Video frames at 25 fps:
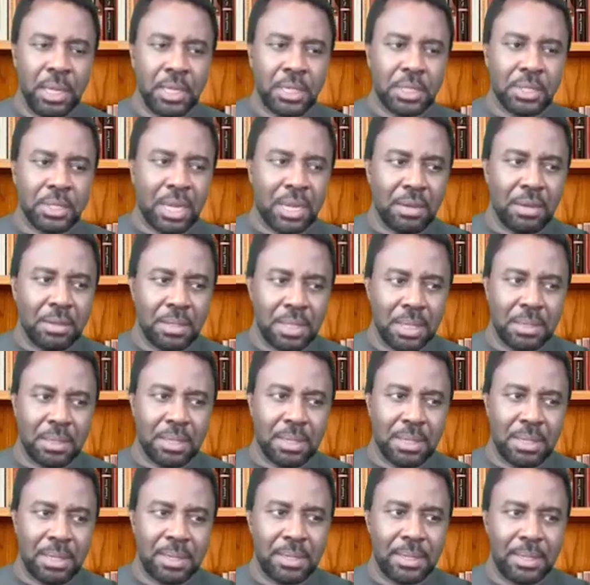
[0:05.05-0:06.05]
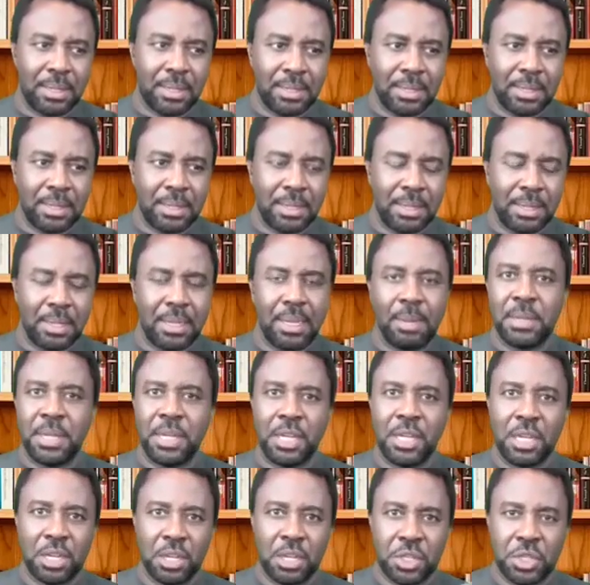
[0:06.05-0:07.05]
So let me
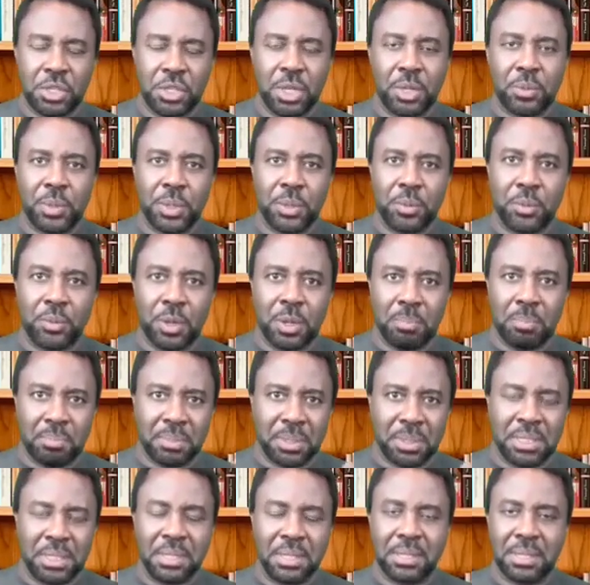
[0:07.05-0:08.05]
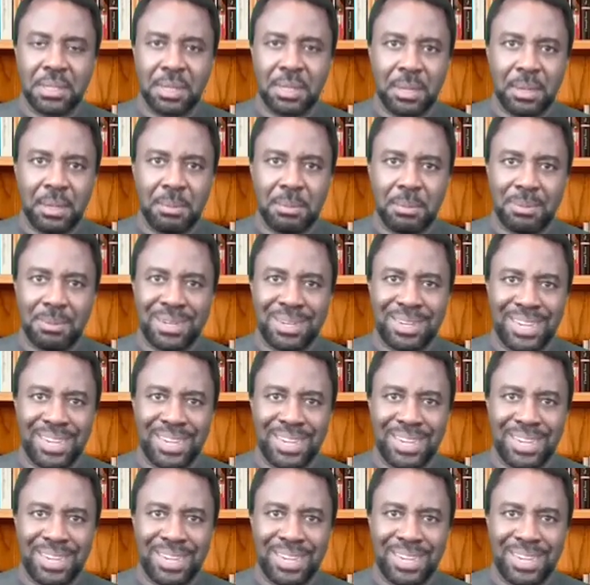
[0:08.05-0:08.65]
illustrate with one particular